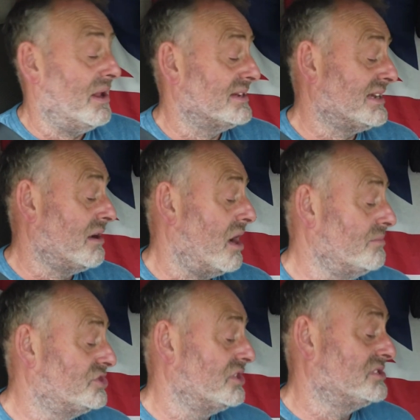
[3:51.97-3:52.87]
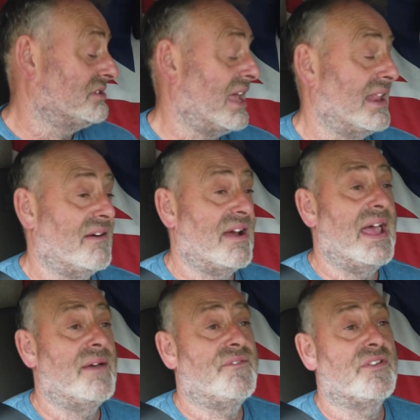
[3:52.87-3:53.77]
But like I say I'm due to get there
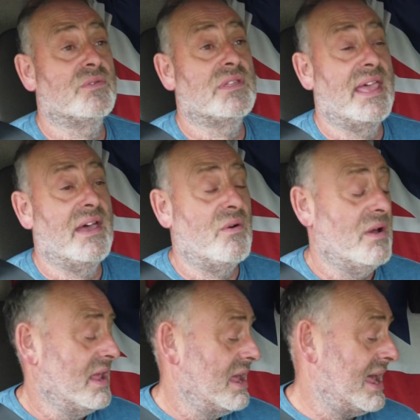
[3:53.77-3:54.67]
at Hatfield now.